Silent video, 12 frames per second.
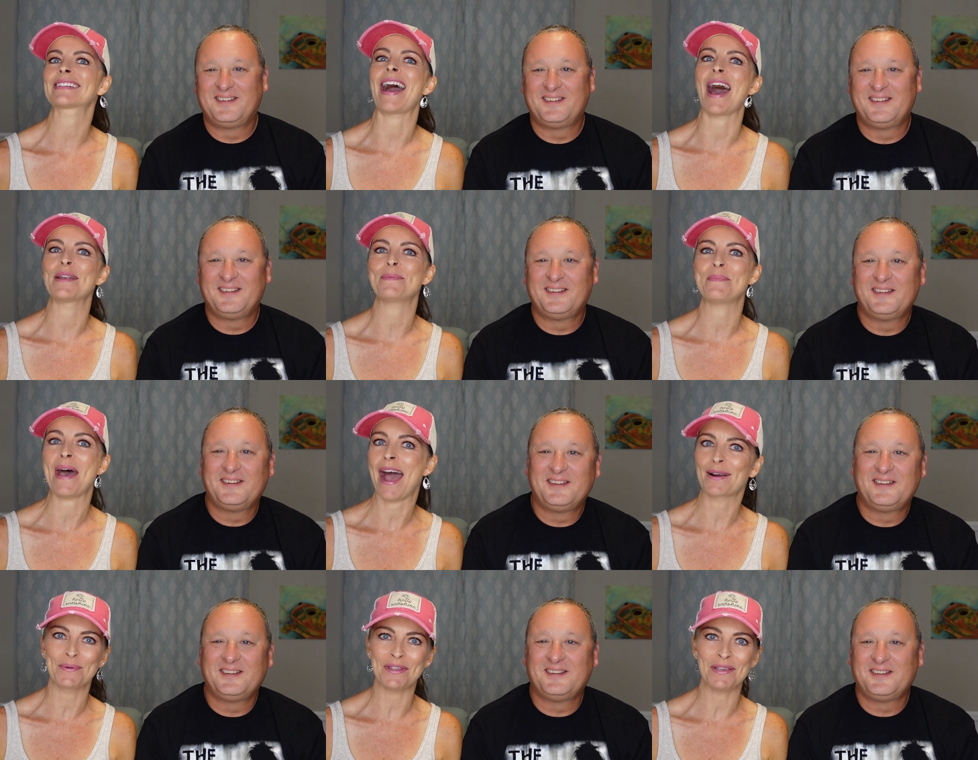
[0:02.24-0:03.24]
Speaker 1: Scott
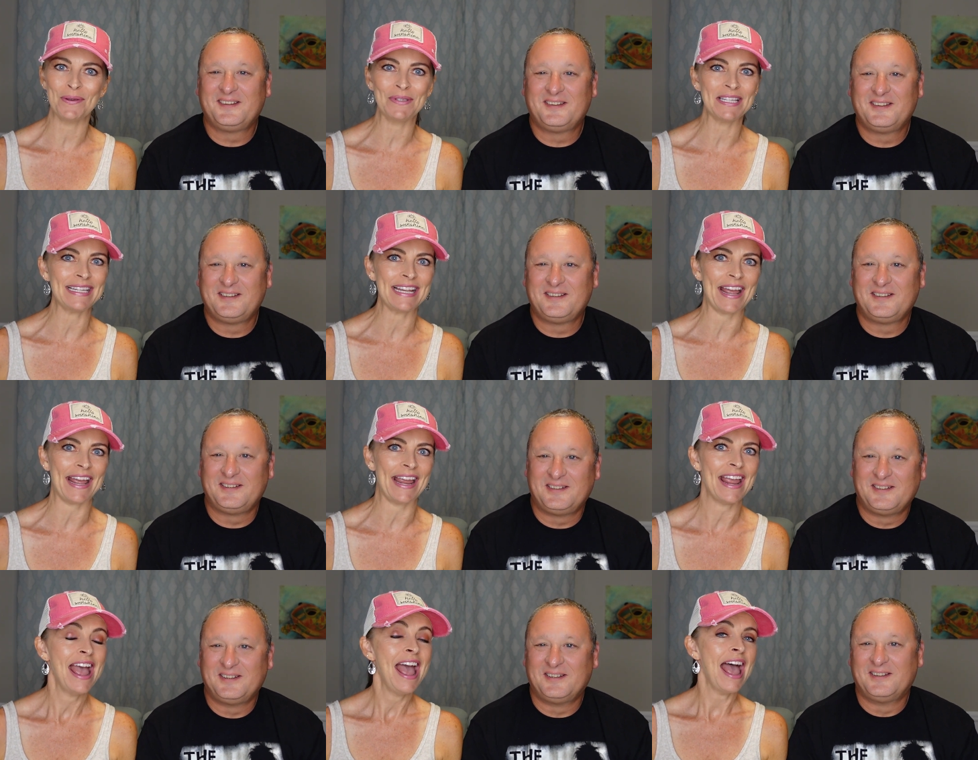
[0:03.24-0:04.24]
back with you
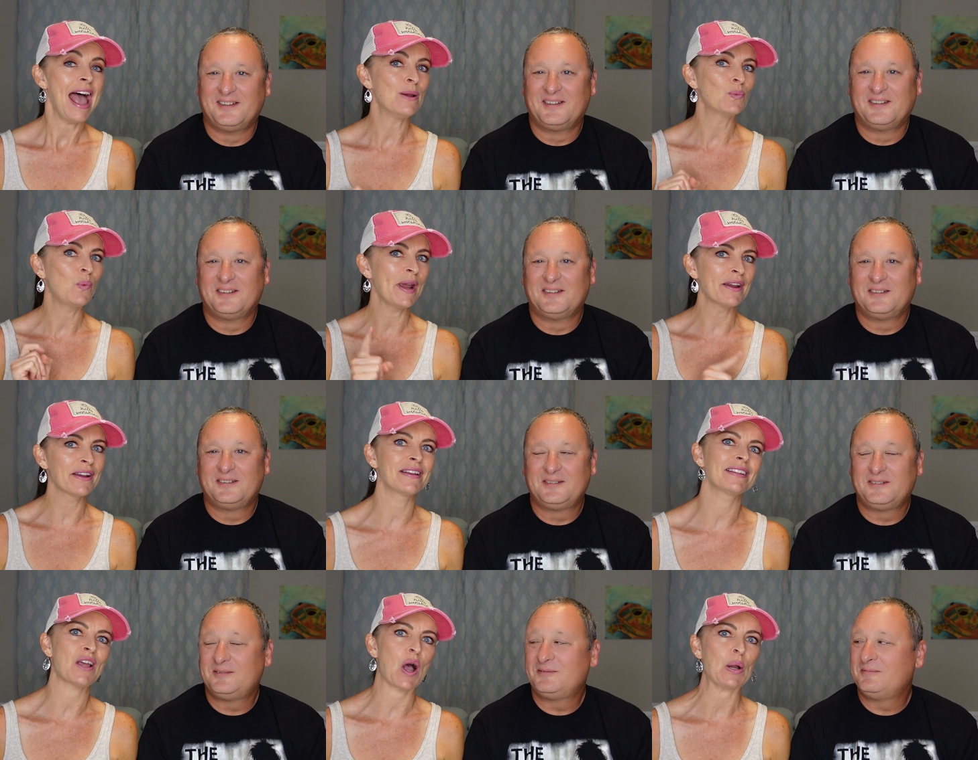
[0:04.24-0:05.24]
today, and we are
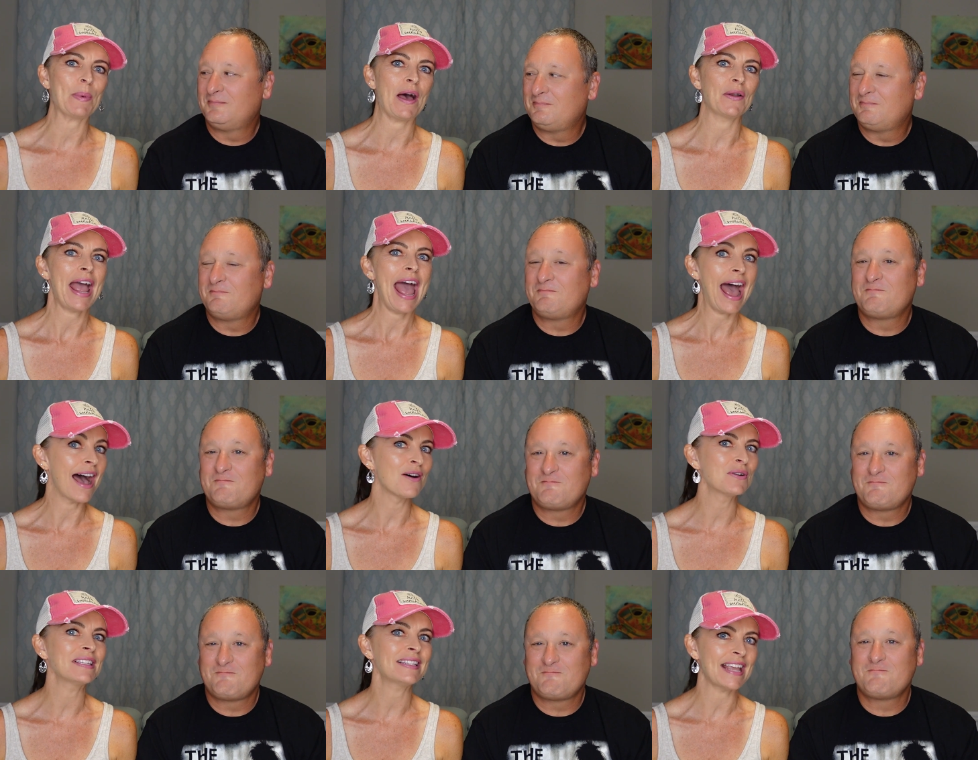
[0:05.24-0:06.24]
going to talk about
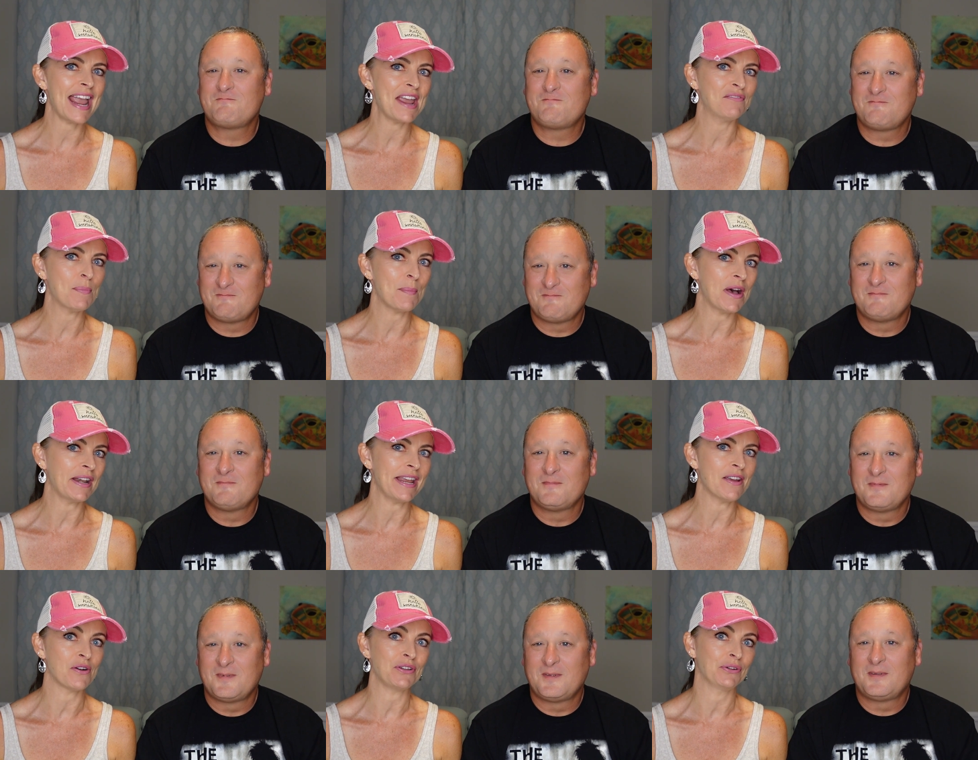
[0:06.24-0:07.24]
how to save
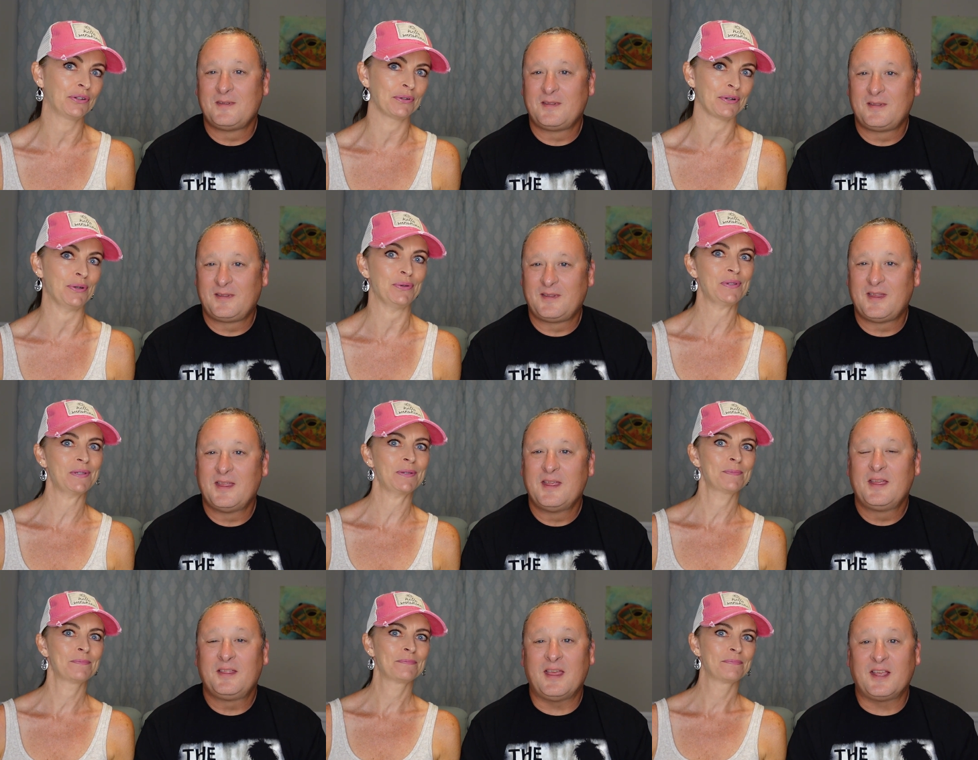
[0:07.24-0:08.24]
money on your
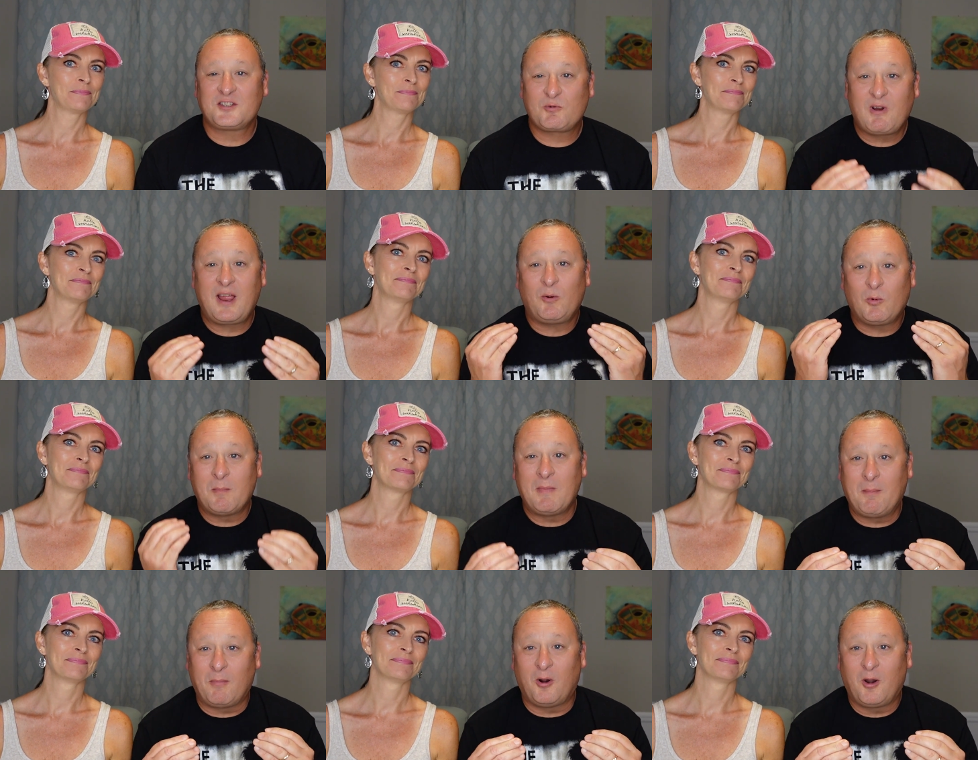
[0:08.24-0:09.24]
cruise.
Speaker 2: That's right.
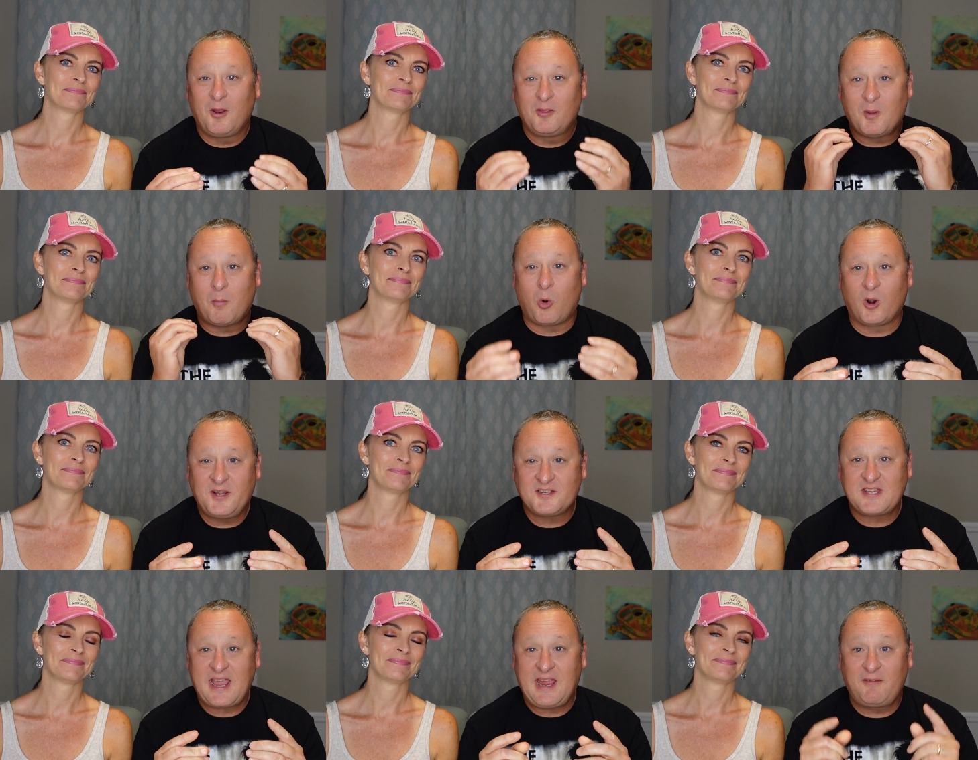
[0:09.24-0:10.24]
Remember, the more you
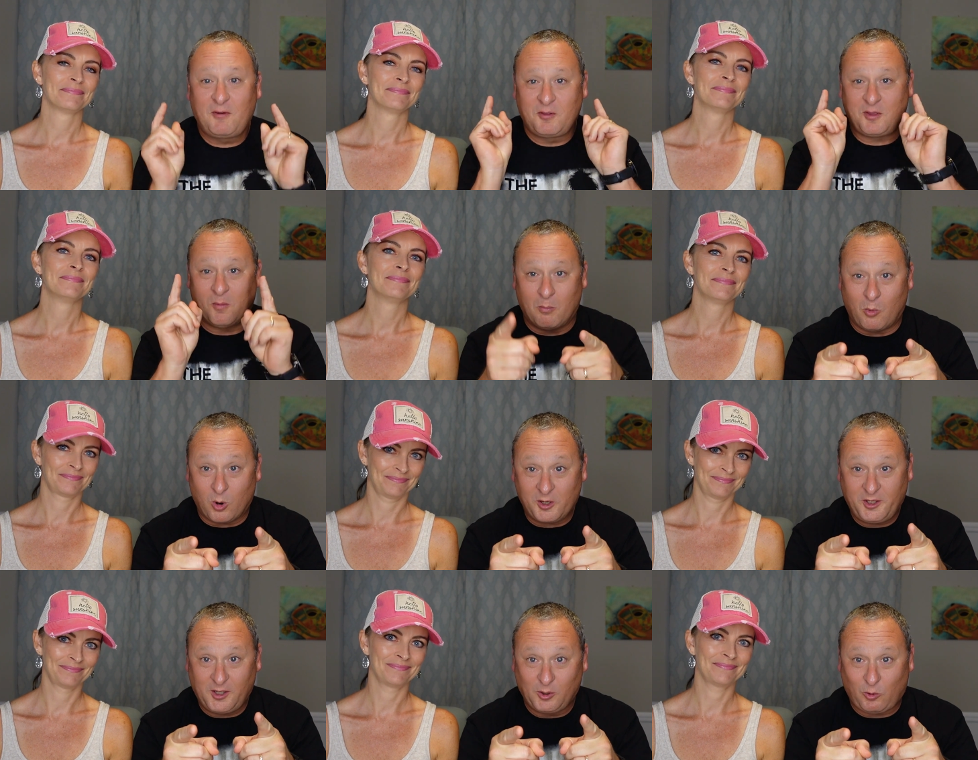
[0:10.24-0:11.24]
save, the more
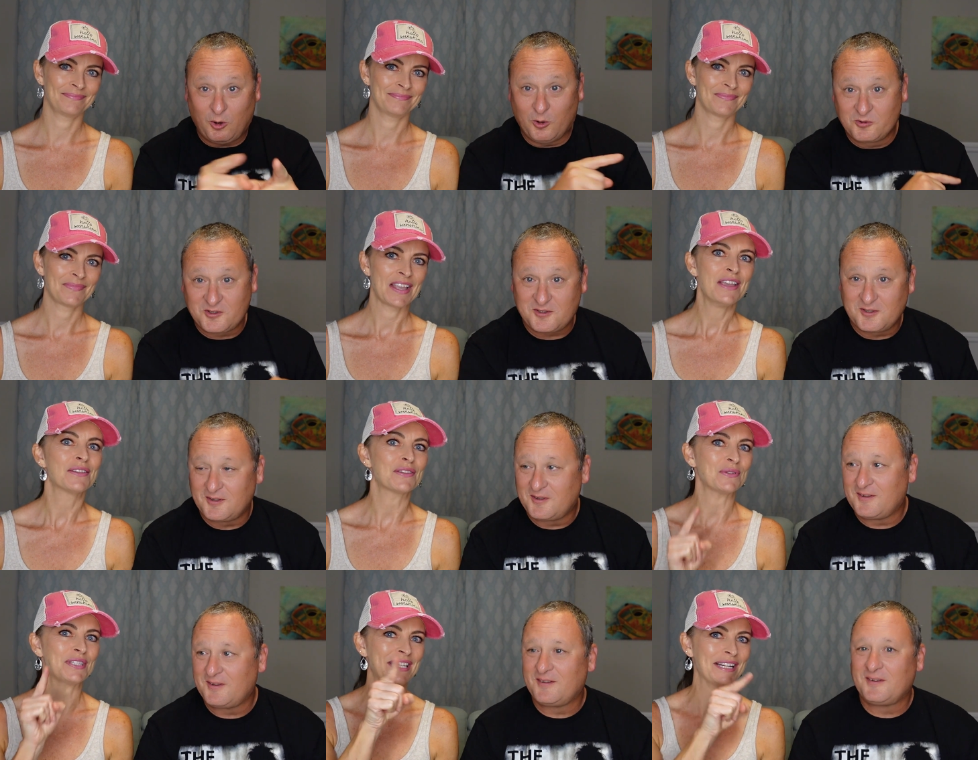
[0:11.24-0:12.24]
you can cruise.
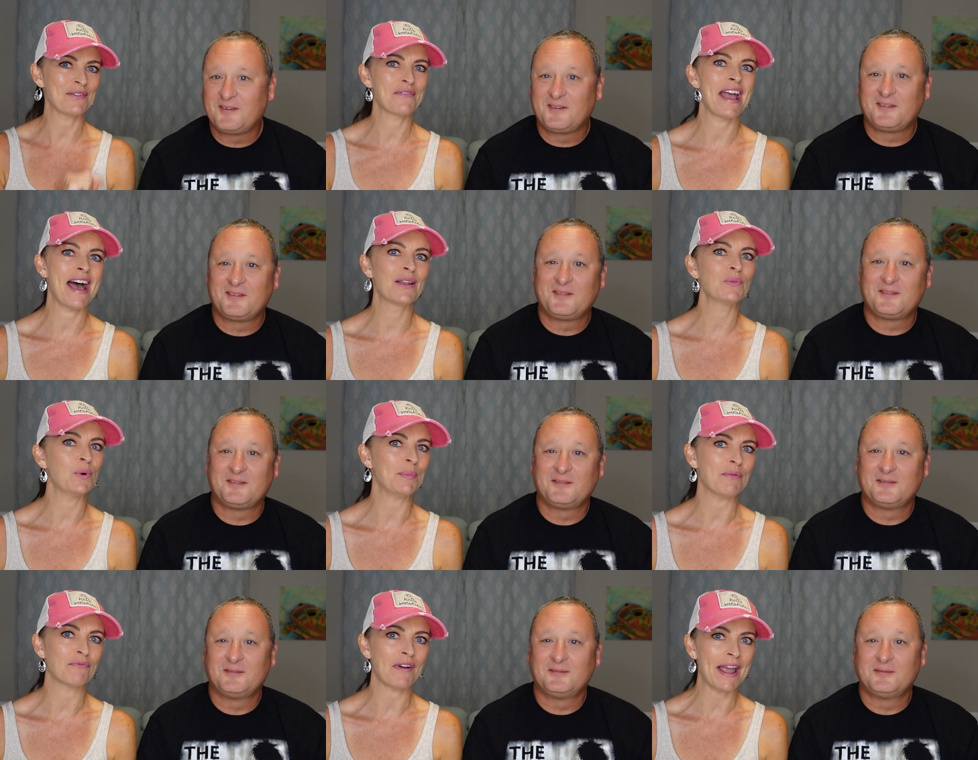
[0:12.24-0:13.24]
Speaker 1: So stick around. We'll
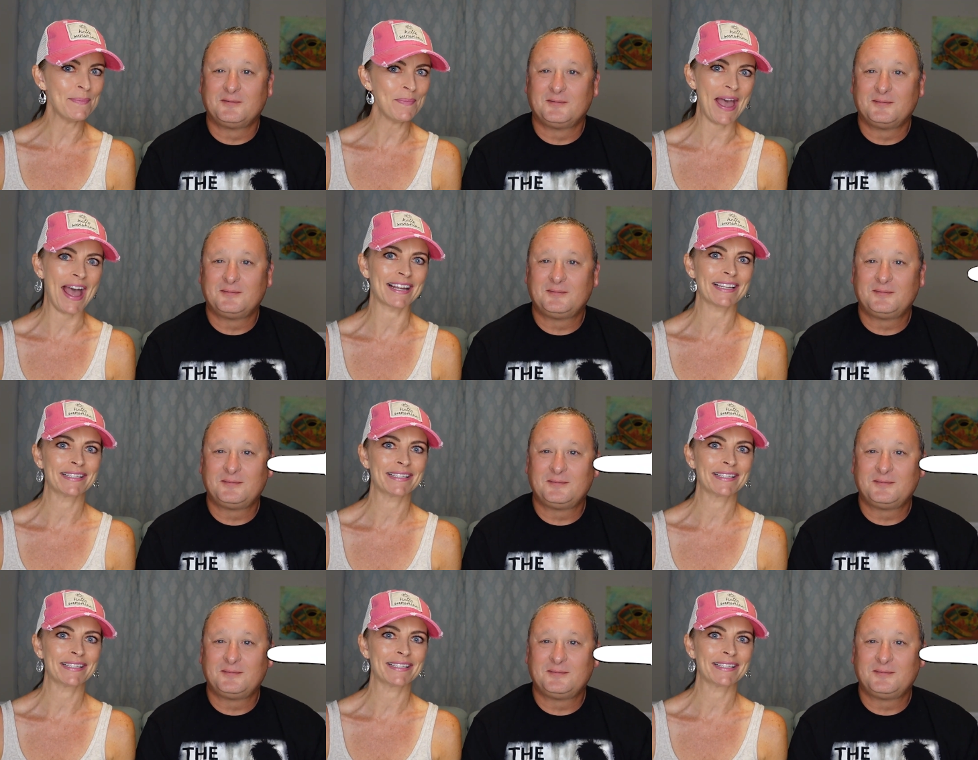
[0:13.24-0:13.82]
be right back.